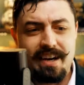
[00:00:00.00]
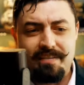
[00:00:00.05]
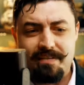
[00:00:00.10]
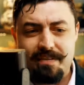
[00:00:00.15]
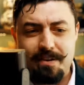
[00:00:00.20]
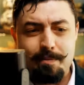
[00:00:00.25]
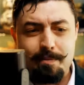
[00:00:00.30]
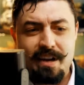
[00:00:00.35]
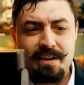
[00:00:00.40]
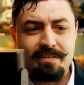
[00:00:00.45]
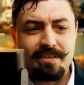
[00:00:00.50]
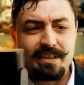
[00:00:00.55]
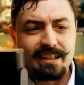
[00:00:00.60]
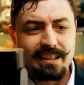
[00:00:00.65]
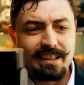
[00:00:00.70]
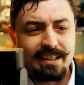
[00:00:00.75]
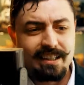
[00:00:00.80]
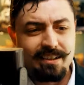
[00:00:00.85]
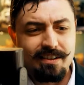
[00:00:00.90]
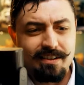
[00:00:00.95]
from
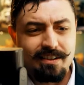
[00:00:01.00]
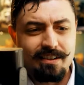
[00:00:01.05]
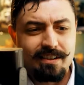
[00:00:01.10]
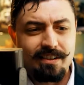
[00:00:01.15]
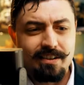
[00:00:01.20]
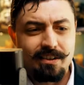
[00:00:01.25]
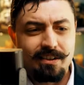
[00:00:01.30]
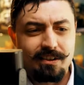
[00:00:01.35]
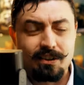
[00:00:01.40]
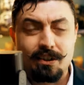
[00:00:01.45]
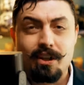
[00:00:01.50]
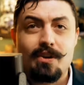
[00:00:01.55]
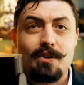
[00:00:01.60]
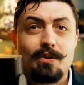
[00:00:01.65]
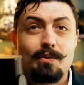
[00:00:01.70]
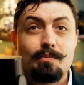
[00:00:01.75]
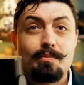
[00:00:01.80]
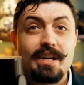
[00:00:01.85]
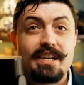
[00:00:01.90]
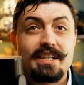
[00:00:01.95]
everything on low
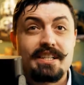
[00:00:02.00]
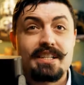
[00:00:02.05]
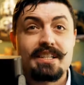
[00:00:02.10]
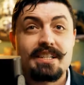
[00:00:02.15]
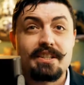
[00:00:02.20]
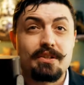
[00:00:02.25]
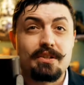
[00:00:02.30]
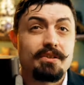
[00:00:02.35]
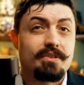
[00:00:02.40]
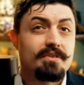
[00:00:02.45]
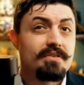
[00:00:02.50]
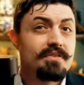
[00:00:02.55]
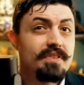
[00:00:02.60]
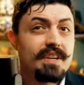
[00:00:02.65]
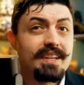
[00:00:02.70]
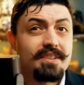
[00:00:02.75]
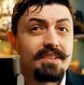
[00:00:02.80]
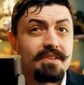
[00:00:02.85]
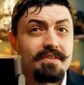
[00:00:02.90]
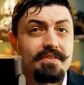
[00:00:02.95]
budget to
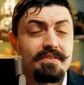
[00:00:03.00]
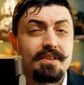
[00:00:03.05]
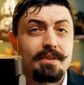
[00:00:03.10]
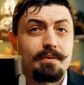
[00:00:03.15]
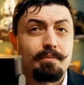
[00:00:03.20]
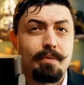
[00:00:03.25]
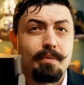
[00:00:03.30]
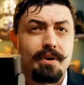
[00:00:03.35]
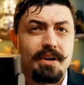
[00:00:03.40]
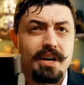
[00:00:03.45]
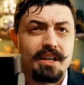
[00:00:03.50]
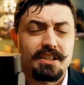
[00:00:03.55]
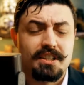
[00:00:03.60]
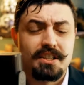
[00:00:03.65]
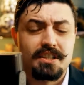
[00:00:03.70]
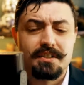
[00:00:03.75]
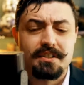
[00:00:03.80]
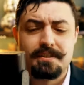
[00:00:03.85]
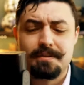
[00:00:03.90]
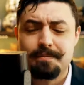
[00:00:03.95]
feature film
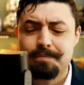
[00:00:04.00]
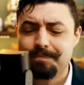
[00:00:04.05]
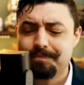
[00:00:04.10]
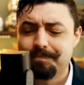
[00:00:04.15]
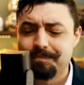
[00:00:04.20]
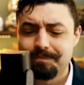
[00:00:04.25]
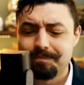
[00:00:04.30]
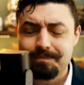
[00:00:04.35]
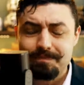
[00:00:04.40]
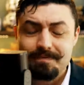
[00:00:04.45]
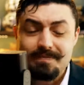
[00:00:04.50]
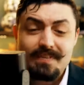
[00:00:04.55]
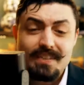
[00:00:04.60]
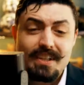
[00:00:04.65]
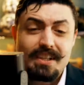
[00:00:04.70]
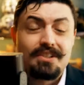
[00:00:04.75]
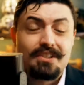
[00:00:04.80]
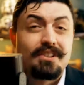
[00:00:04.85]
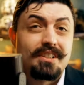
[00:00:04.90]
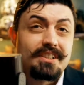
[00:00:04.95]
productions,
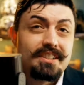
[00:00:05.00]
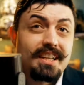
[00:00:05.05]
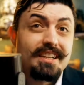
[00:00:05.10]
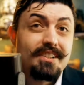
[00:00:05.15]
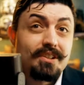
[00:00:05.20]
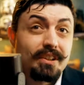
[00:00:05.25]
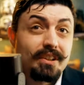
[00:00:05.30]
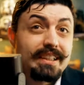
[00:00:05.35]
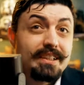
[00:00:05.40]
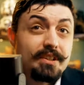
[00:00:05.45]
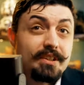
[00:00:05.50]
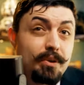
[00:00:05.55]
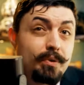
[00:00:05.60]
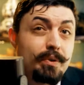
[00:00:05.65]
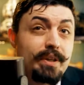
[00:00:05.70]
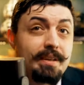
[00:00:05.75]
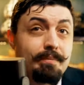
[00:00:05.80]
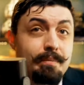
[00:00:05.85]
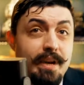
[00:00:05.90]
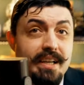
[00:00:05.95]
essentially
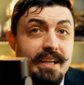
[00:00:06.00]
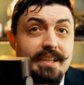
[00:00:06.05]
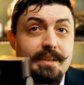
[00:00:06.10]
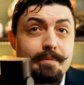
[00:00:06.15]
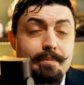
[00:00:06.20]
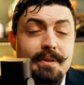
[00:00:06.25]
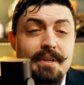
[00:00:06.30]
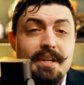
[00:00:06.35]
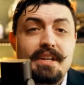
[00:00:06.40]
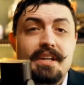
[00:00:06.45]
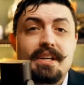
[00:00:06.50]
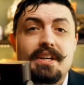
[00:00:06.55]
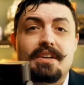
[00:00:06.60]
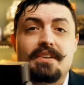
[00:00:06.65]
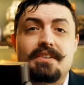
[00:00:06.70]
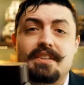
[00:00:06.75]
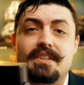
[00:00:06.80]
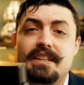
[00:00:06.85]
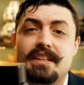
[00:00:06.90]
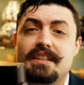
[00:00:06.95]
doing makeup,
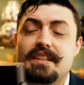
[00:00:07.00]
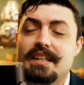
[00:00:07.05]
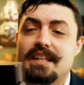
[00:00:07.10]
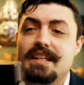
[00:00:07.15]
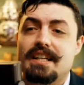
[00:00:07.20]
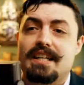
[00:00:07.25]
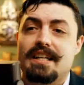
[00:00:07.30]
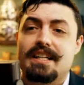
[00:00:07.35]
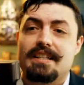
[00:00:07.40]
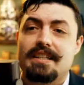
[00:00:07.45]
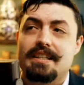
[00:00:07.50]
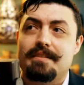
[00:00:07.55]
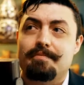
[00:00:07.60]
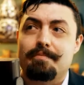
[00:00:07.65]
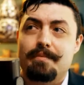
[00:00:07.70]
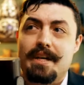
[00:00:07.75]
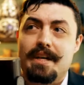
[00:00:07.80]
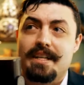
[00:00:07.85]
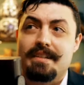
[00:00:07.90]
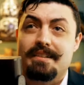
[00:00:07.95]
right?
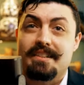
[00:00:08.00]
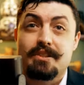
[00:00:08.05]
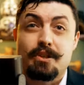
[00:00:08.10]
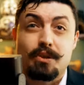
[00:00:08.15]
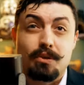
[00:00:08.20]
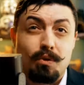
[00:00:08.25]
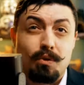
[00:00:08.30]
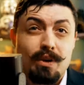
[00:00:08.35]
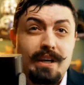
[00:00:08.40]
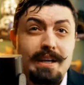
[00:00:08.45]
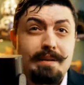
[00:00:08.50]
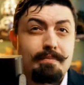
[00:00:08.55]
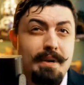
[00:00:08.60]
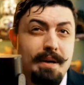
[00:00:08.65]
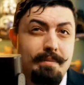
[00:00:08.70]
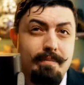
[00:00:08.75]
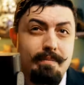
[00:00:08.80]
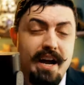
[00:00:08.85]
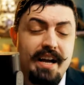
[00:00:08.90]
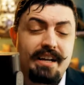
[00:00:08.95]
My degree, my
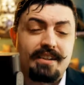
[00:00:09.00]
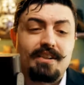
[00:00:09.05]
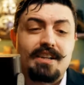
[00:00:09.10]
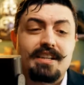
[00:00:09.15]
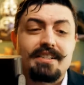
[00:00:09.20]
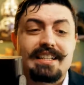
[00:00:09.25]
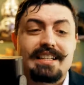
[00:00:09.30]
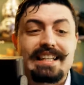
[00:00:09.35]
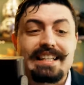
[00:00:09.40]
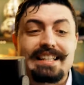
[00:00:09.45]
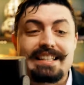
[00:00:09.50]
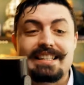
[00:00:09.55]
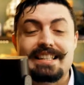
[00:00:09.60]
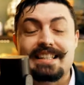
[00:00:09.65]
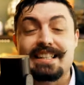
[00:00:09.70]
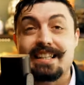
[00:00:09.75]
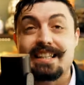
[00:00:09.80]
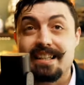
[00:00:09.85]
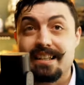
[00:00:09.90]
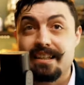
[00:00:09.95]
background is
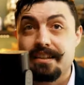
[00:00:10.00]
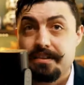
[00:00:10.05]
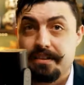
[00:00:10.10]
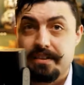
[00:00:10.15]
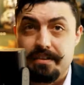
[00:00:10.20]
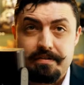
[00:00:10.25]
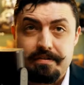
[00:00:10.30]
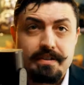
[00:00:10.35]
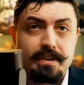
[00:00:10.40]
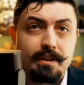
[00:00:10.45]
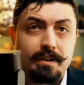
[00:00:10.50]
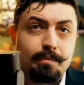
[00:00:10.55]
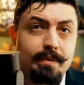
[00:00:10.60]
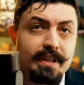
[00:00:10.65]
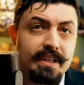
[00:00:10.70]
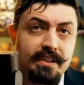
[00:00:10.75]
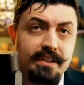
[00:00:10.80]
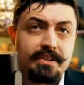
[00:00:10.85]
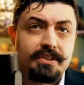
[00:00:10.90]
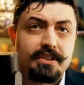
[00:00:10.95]
in the film
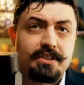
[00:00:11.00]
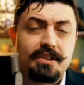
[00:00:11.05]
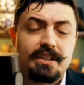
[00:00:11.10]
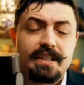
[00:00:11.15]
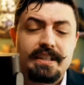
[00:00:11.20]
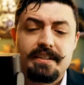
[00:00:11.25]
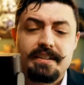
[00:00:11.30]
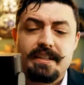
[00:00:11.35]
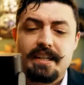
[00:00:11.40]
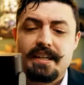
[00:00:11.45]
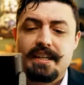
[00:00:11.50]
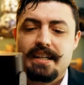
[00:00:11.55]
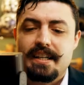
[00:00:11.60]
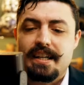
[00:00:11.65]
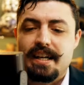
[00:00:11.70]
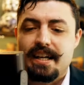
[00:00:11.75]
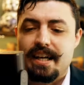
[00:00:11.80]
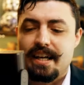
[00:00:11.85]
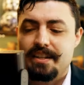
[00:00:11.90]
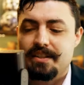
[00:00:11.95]
industry.
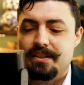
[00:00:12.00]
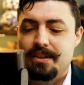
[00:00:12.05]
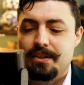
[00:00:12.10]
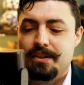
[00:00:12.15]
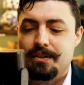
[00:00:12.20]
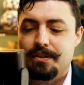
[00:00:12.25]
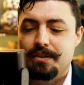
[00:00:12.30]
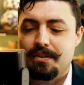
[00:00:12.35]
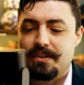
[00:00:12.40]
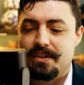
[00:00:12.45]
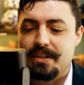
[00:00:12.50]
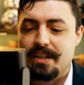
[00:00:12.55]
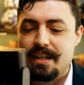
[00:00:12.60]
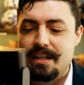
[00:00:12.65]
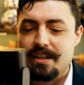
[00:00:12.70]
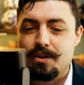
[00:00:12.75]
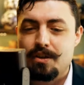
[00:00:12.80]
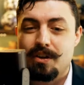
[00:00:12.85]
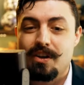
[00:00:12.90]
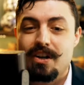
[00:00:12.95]
So the
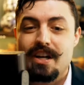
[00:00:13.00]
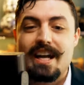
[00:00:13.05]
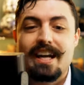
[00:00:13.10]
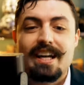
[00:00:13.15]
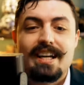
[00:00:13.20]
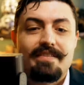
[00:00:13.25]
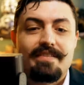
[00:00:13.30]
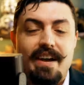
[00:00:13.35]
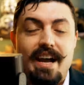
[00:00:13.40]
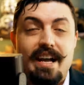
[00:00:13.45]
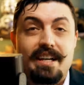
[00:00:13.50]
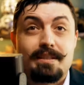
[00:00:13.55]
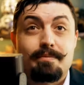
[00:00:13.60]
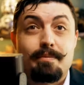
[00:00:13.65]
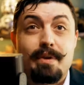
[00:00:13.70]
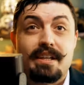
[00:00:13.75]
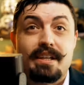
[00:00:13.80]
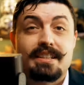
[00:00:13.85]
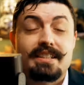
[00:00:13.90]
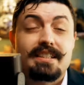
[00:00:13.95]
creative
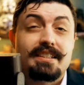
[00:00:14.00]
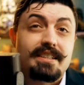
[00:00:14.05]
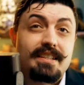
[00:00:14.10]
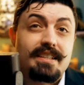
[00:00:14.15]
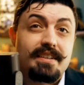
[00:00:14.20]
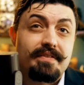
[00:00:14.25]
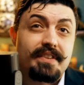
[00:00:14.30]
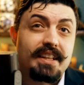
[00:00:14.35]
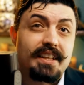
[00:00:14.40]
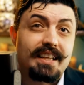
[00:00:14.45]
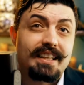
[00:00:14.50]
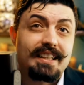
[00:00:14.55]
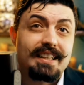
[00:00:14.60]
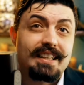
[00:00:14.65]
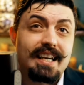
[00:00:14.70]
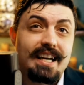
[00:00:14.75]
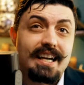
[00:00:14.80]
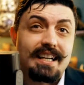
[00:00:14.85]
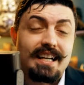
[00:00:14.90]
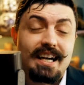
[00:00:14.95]
aspect is something
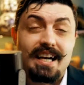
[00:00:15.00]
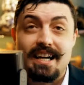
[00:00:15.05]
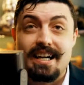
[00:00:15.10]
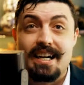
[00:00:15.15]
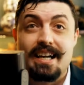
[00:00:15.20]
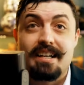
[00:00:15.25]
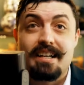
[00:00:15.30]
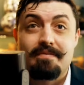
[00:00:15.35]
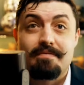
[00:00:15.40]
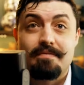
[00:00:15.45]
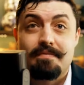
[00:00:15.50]
that I